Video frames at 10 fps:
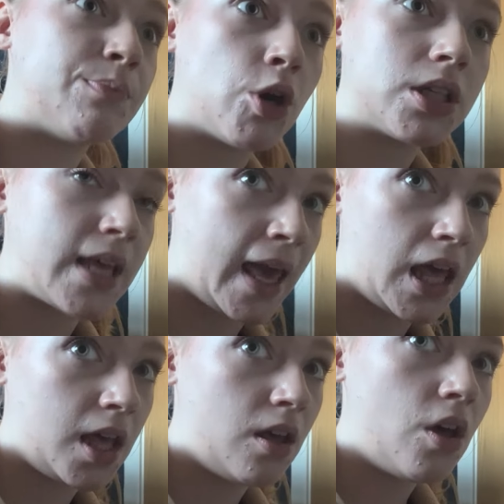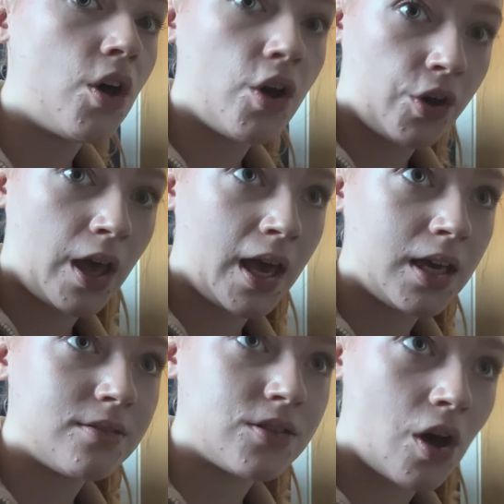books here.
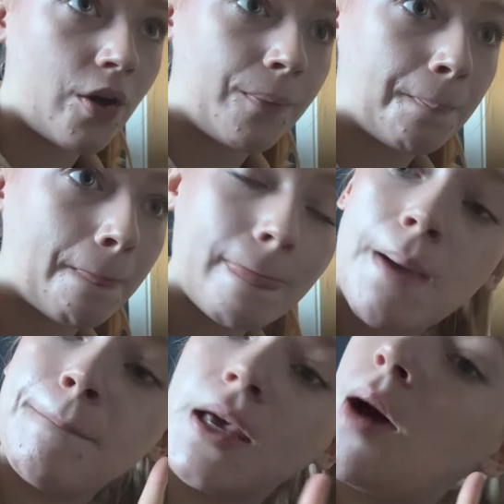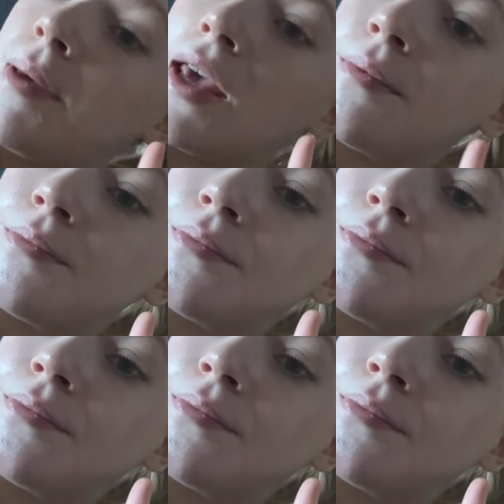Okay, so BRB.